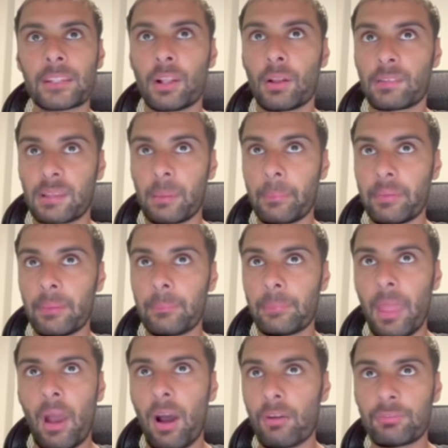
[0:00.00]
some of them, they
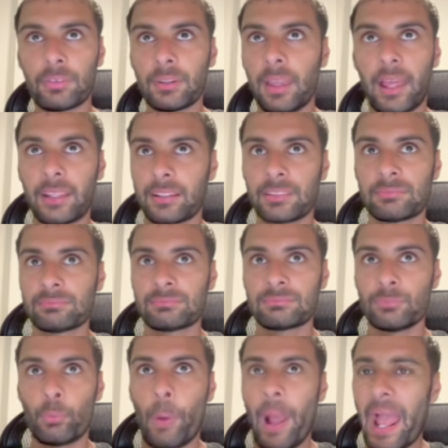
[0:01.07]
offer like
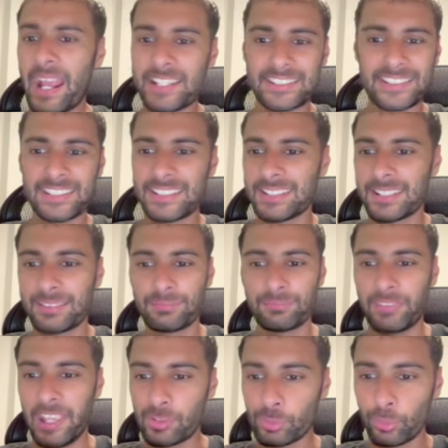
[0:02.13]
waxing and
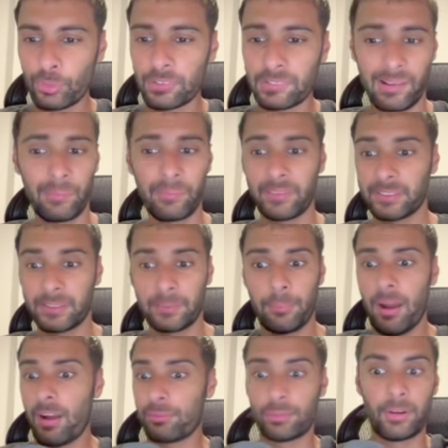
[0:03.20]
facials. The other of them
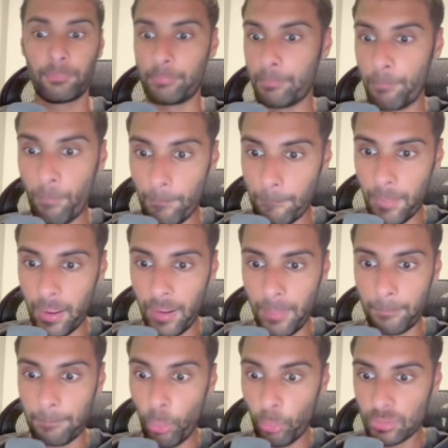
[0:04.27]
offer
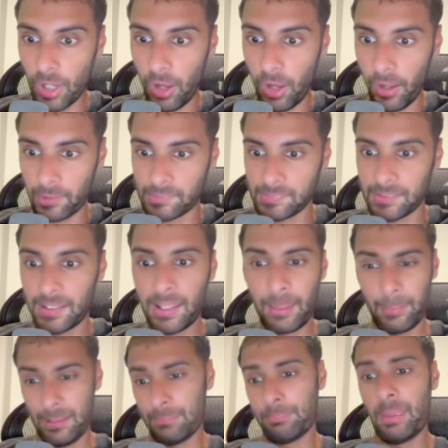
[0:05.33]
Botox.
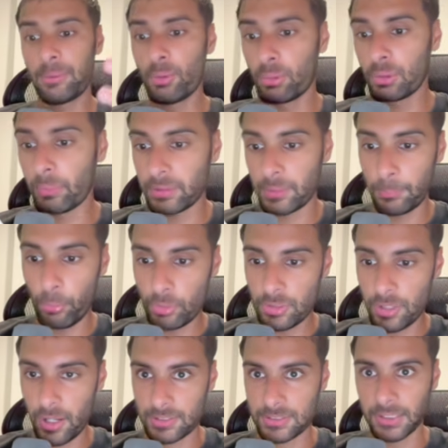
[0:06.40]
And maybe you only want the
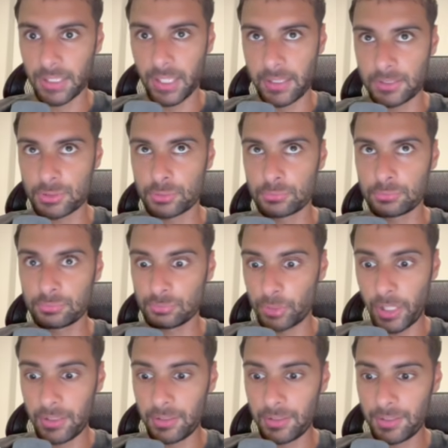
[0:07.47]
Botox client,
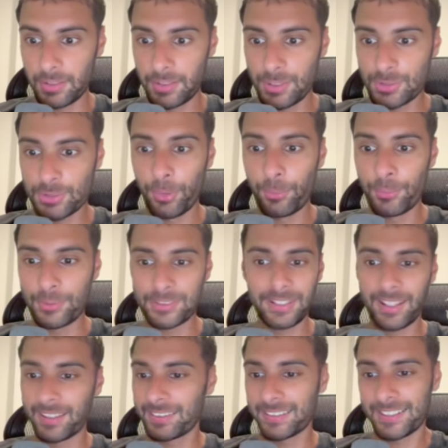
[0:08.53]
right? So it's
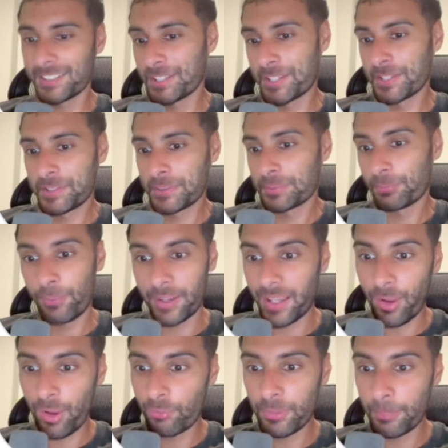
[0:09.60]
like, why not
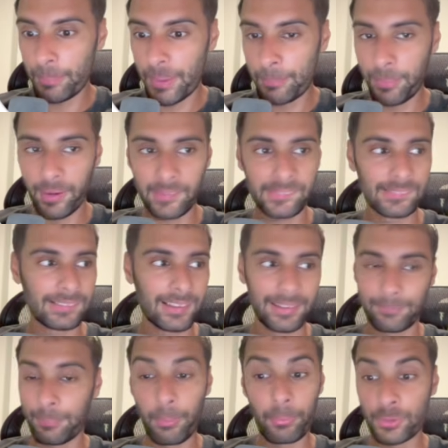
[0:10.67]
go for the big bucks? Like,
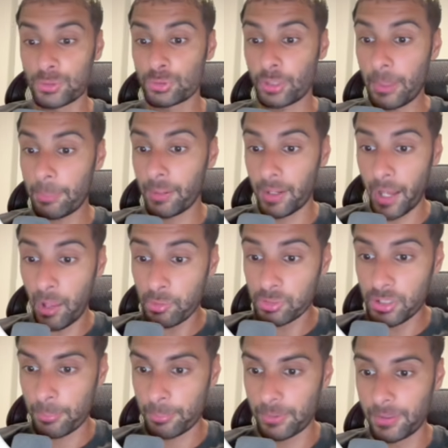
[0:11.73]
but when you scrape it on
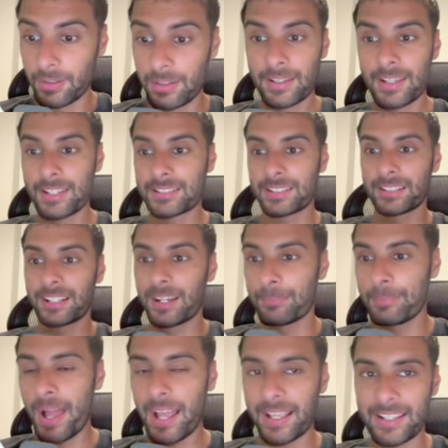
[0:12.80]
Outscraper, it's going to come
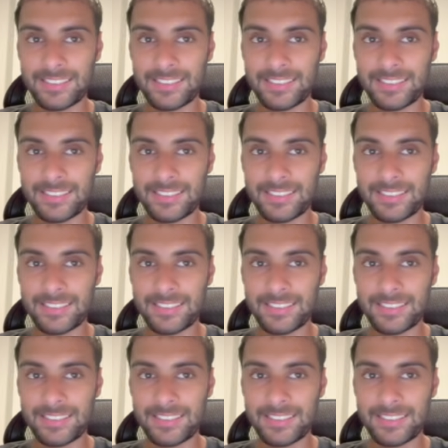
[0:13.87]
back as